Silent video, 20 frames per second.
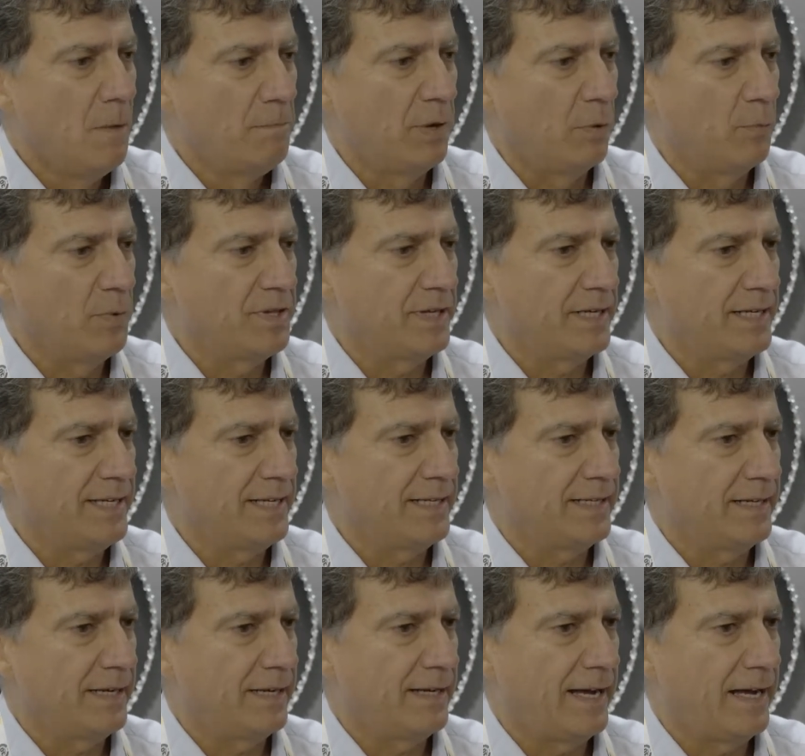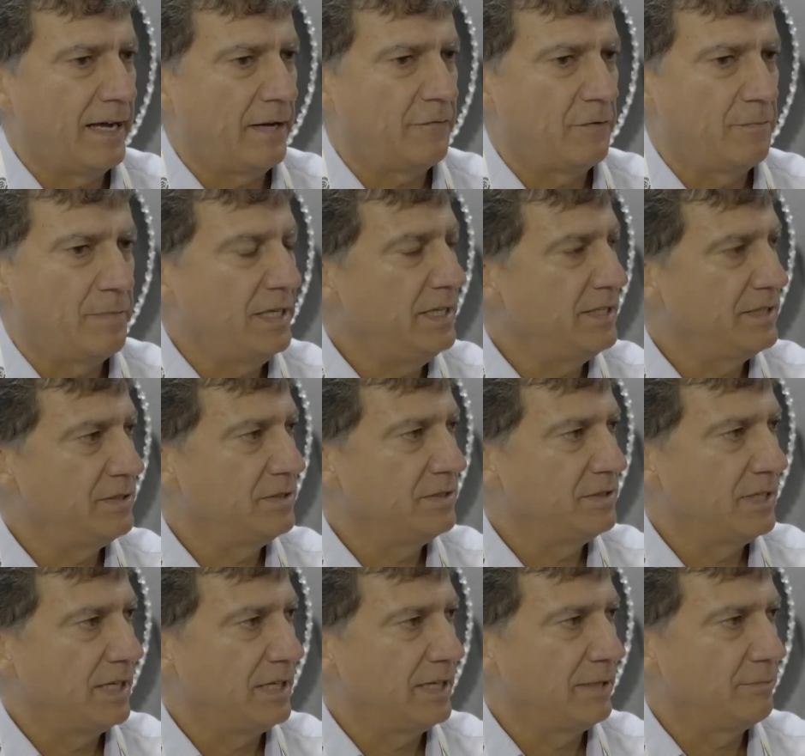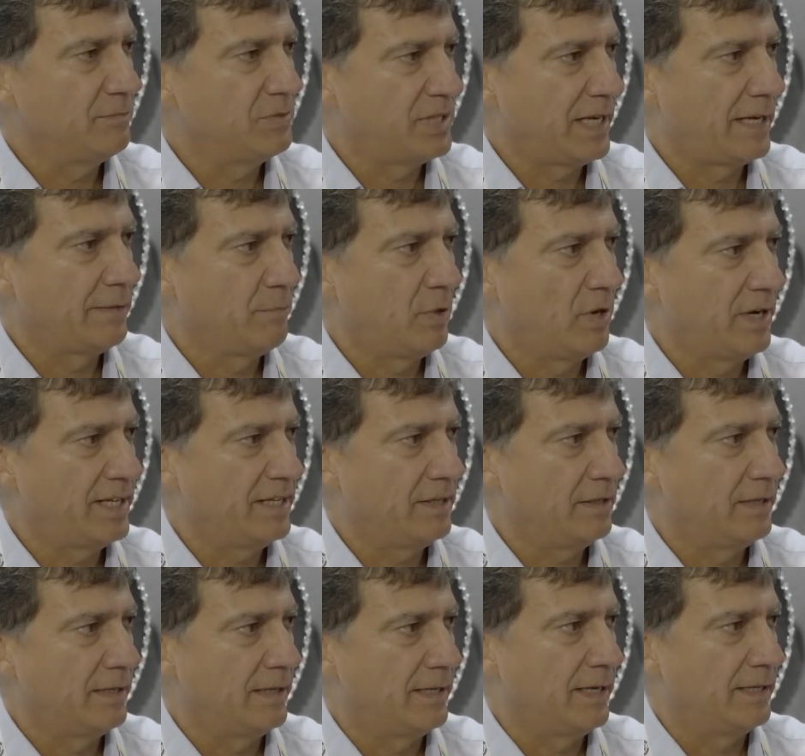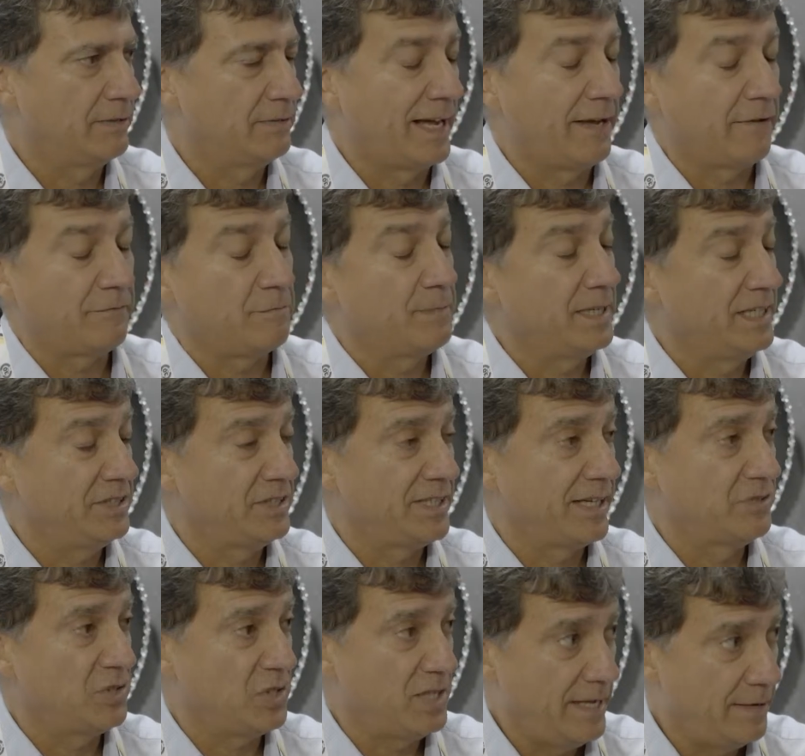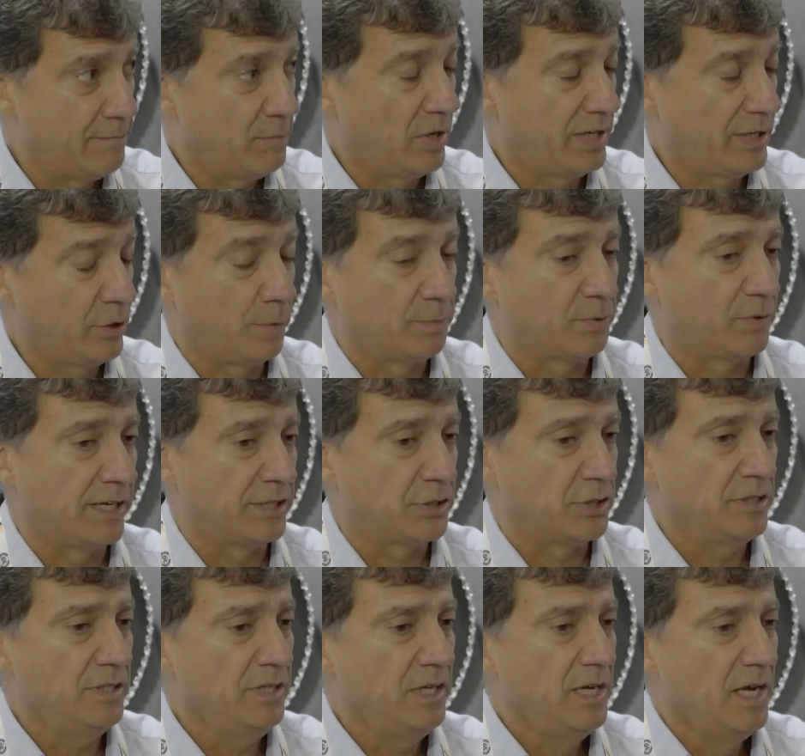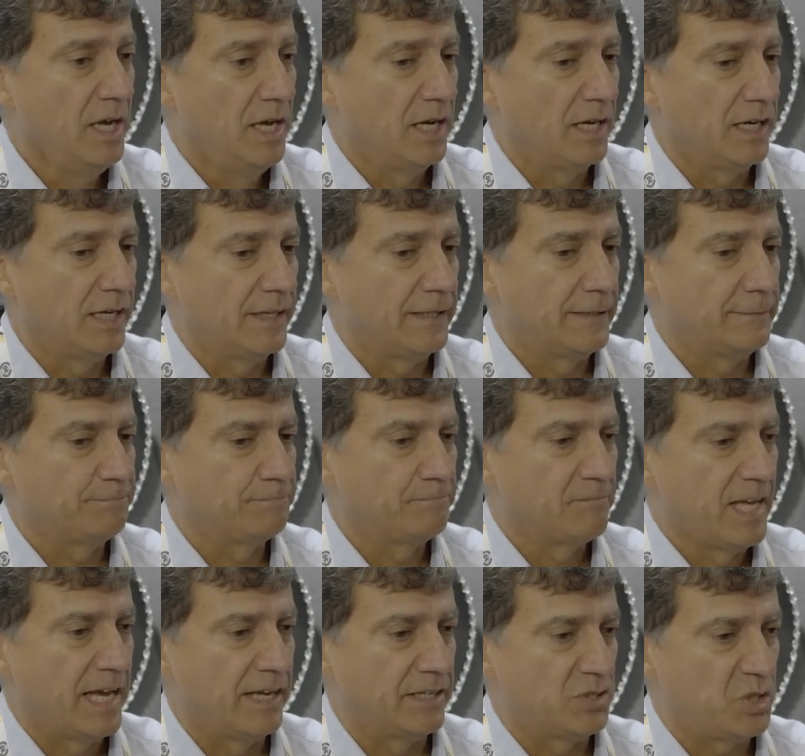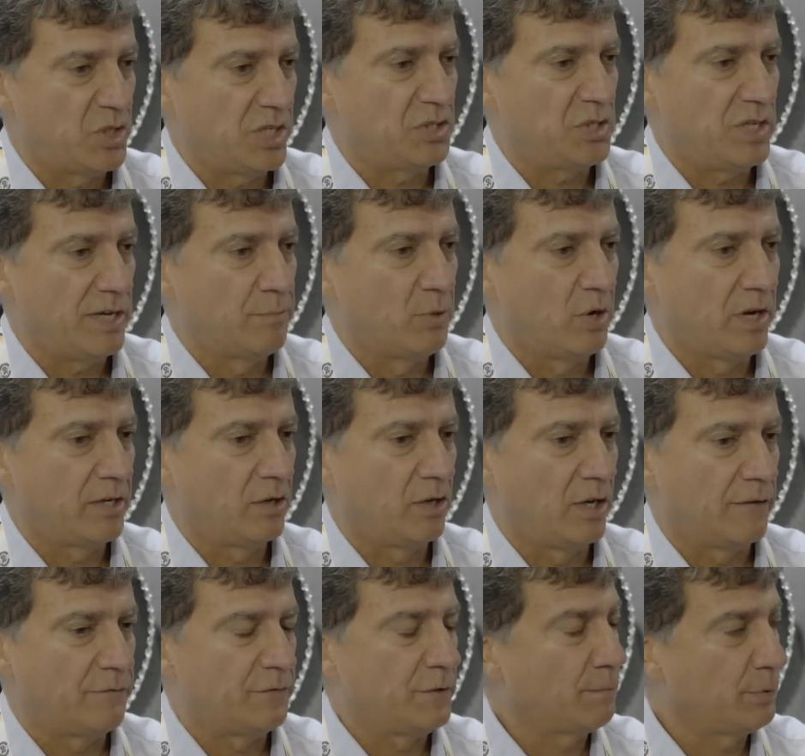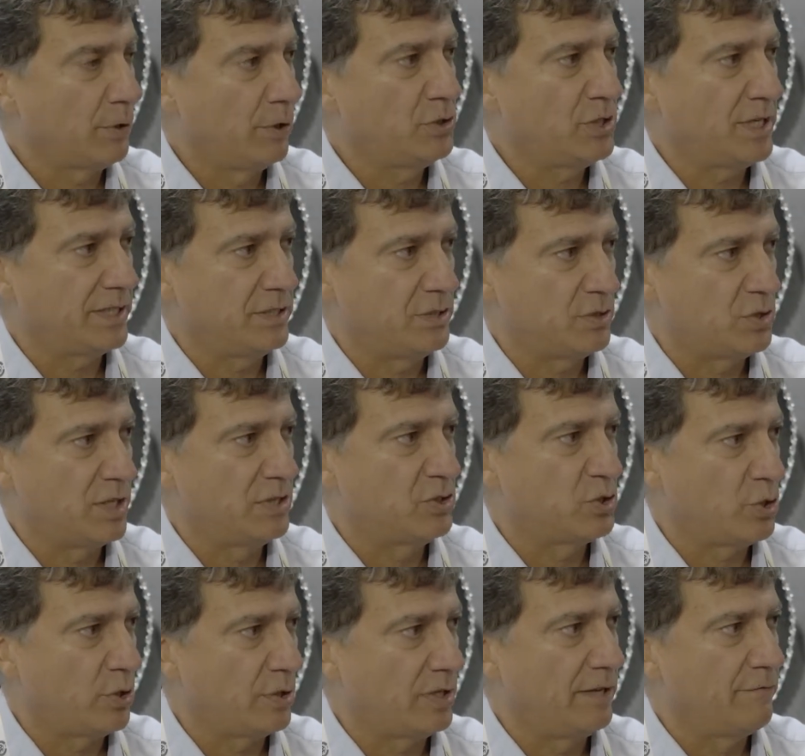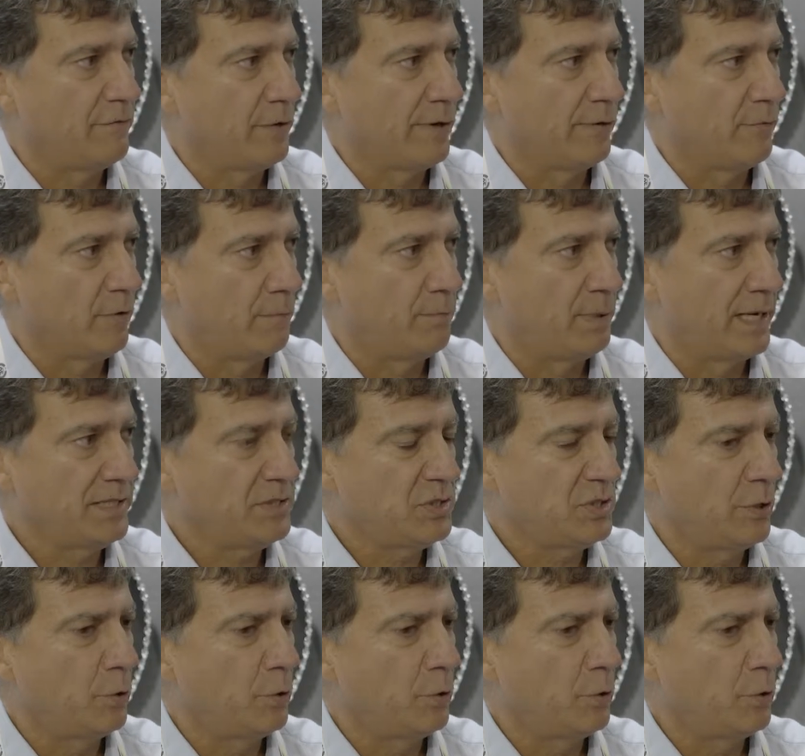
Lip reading: But with a 500,000 tonnes a year mining operation and a 6-year mine life, the project is certainly very robust.